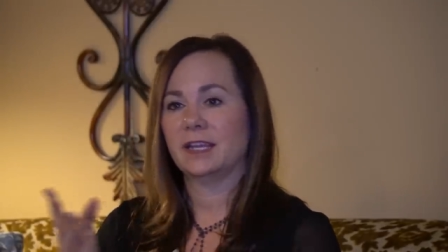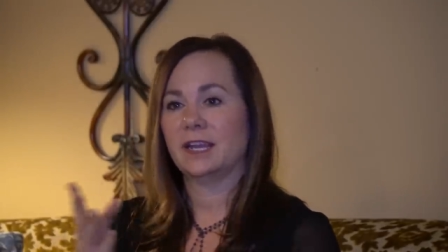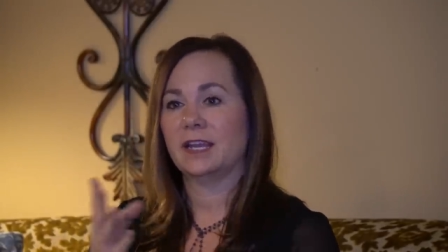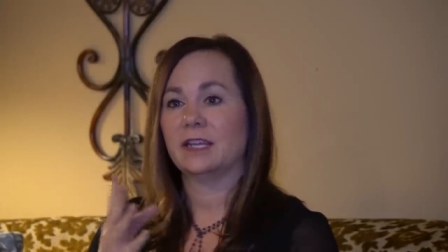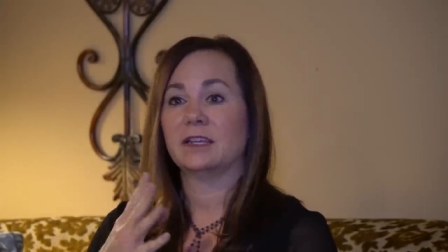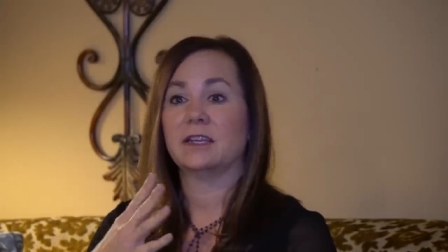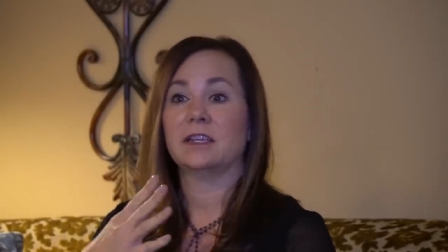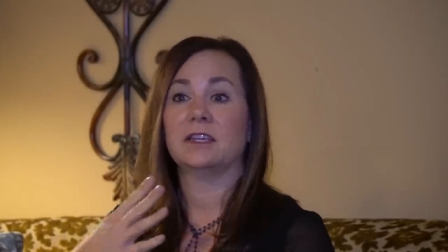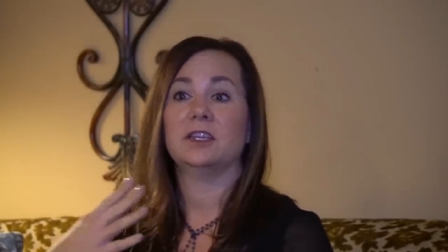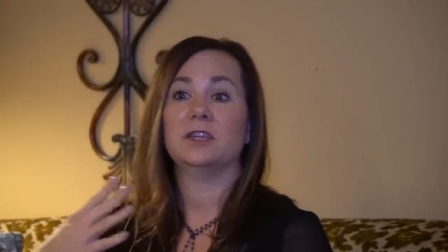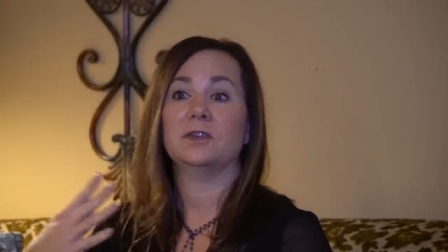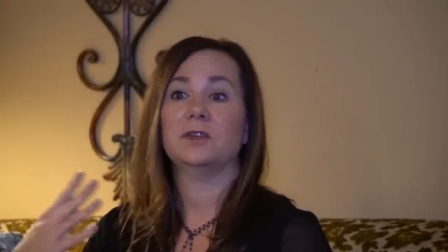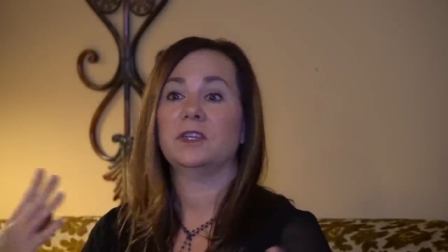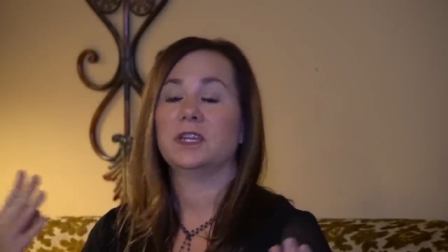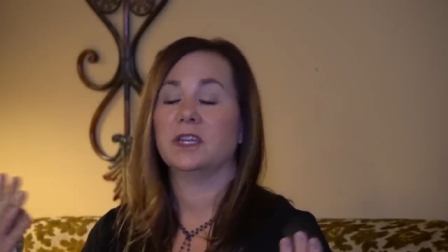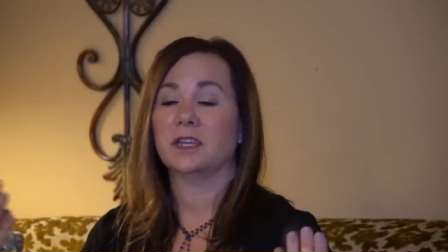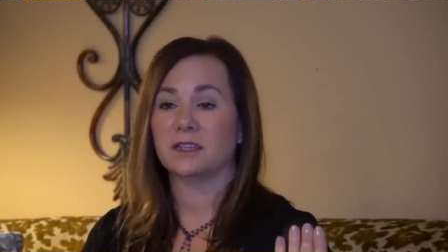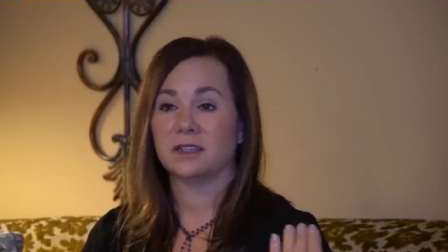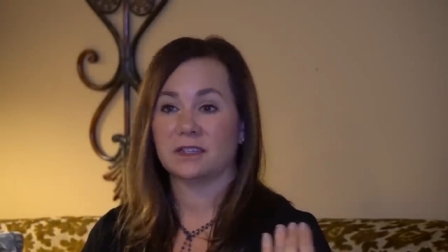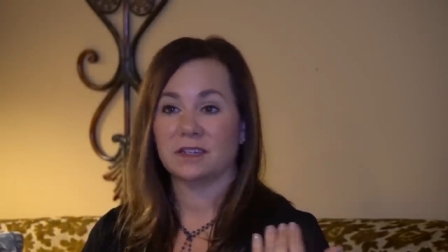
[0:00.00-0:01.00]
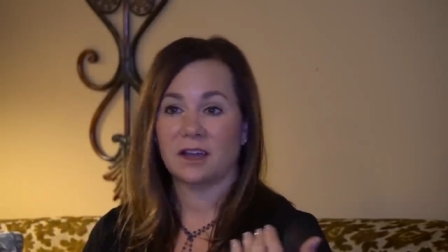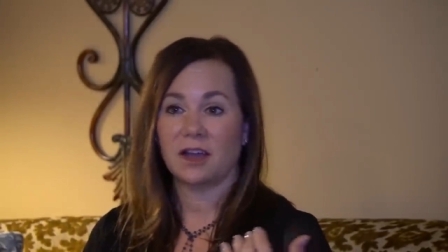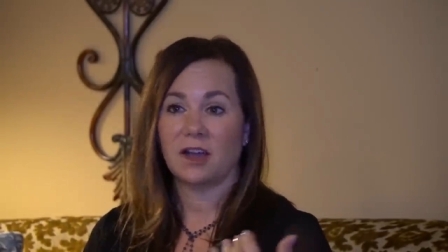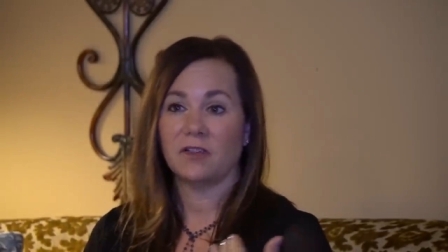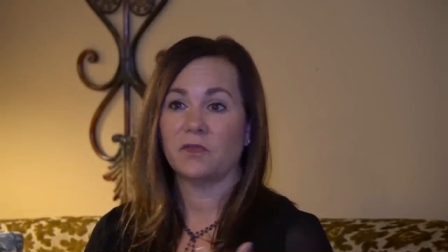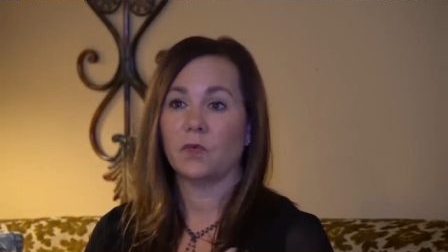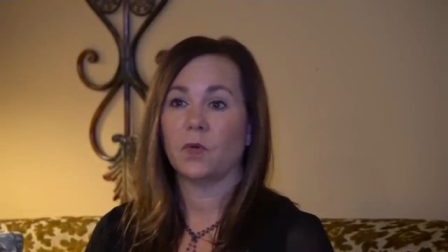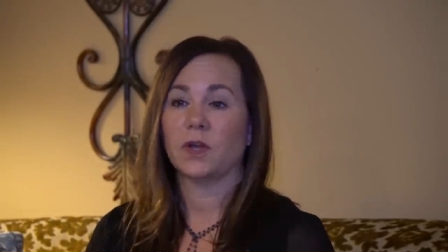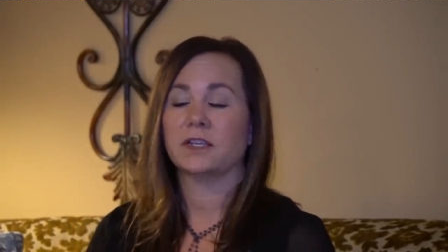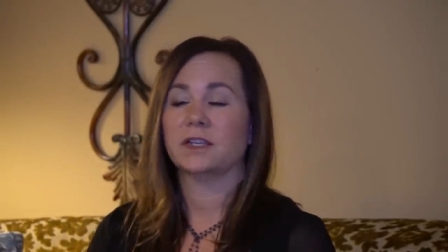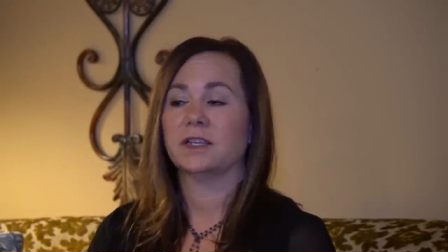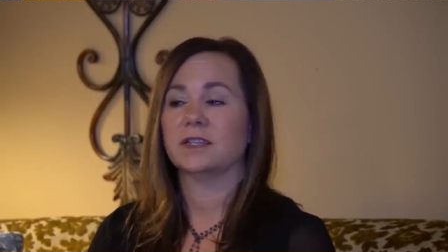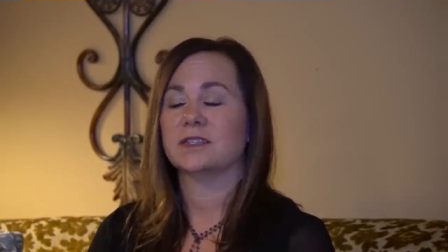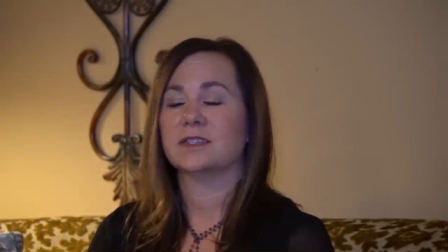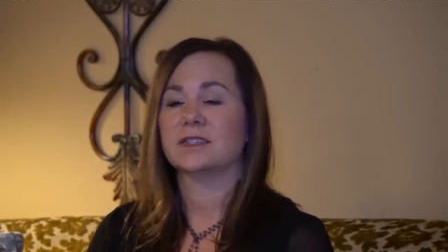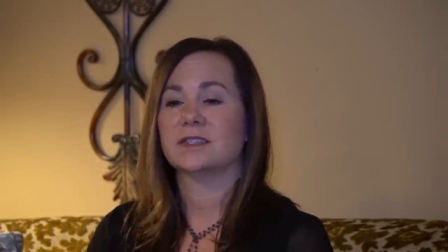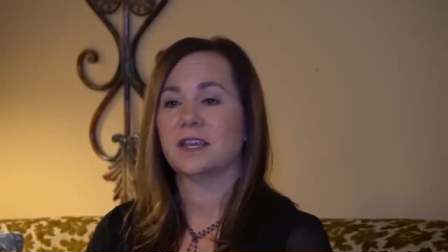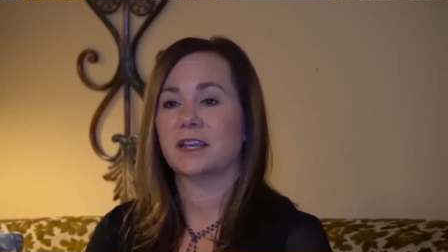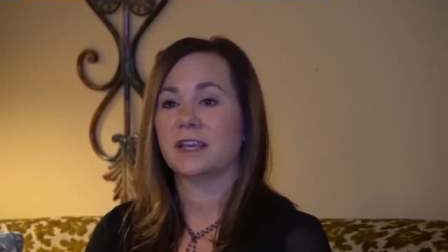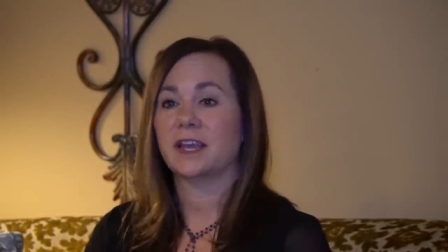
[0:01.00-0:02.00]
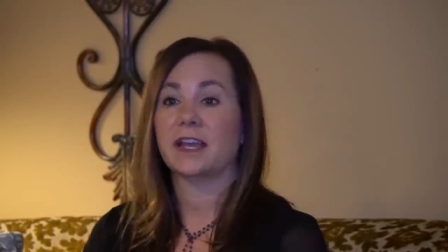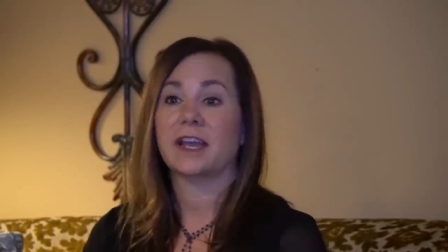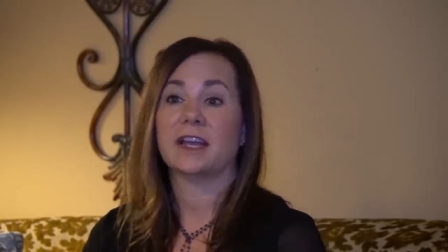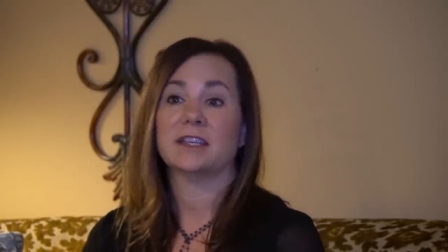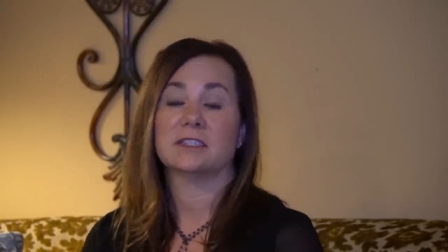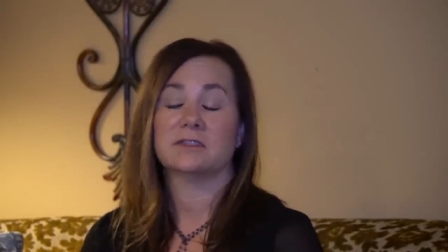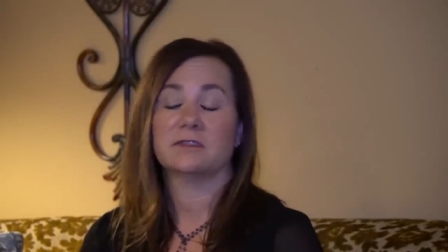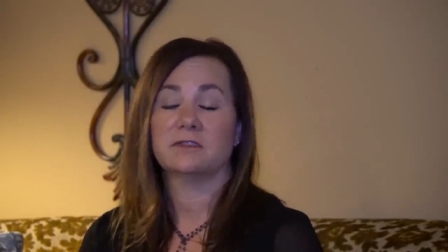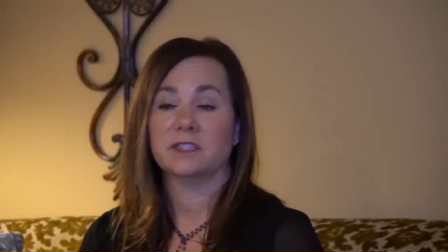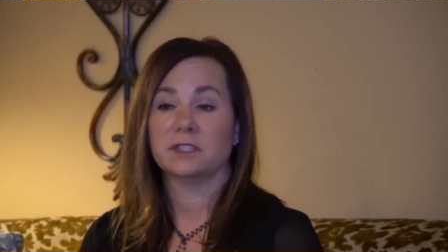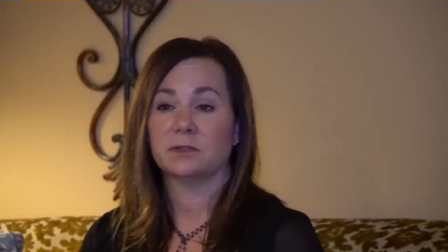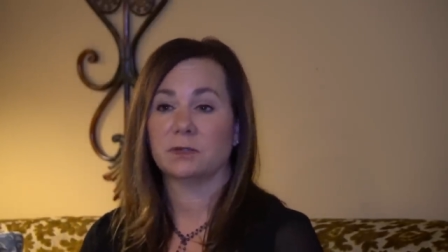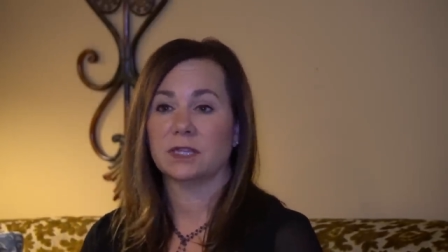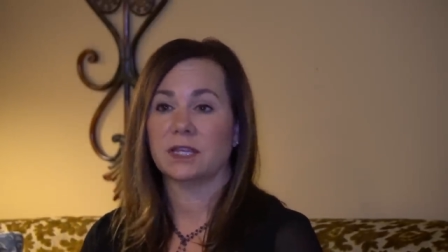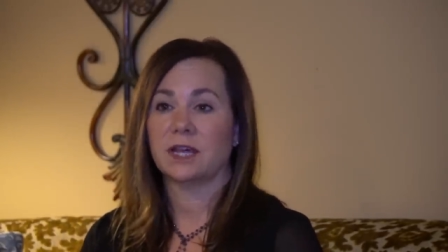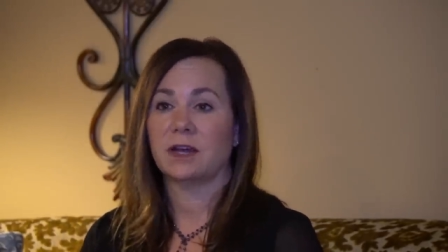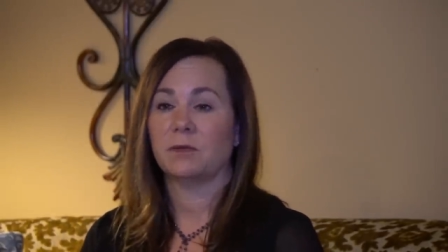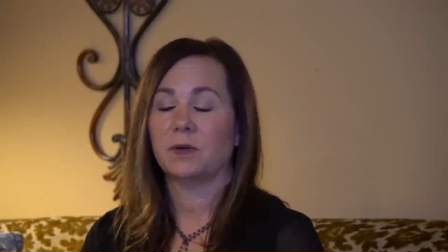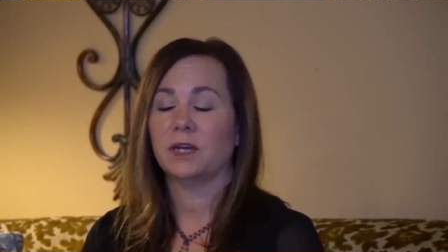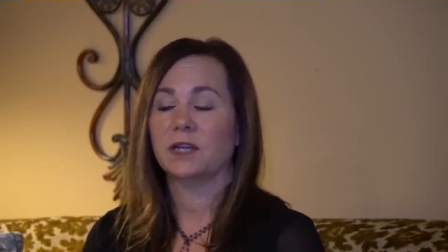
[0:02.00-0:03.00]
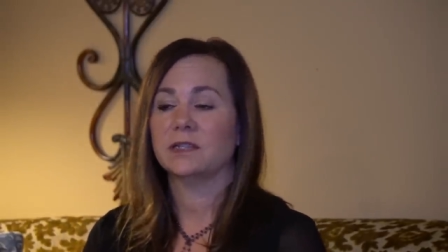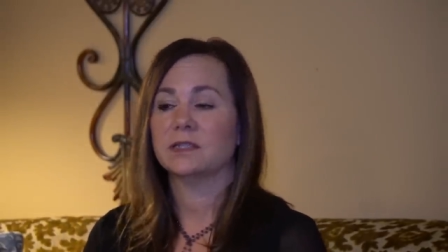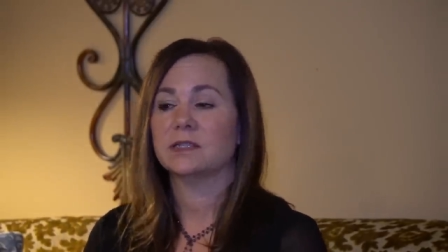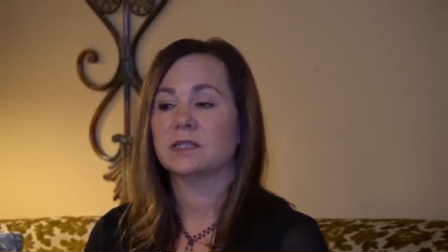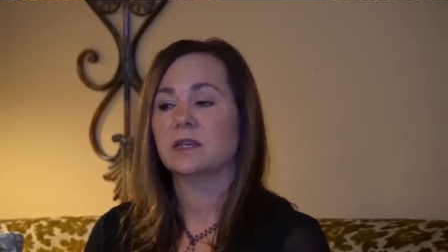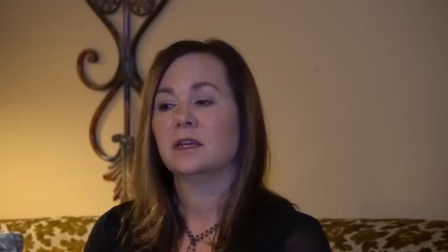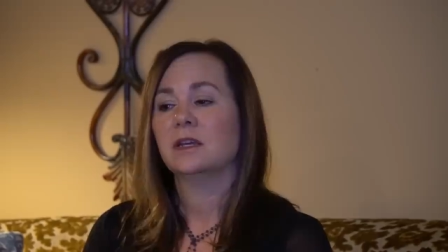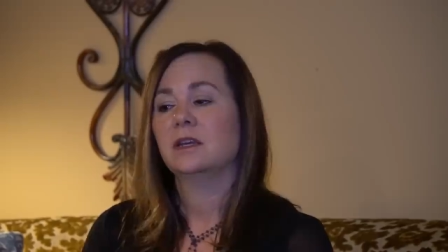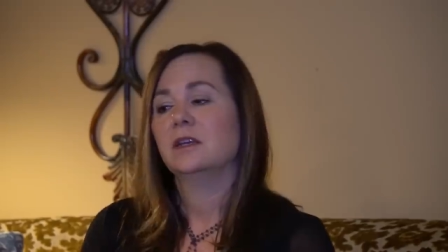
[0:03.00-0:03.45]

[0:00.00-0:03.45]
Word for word: in a union of oneness, and I got to feel what that was.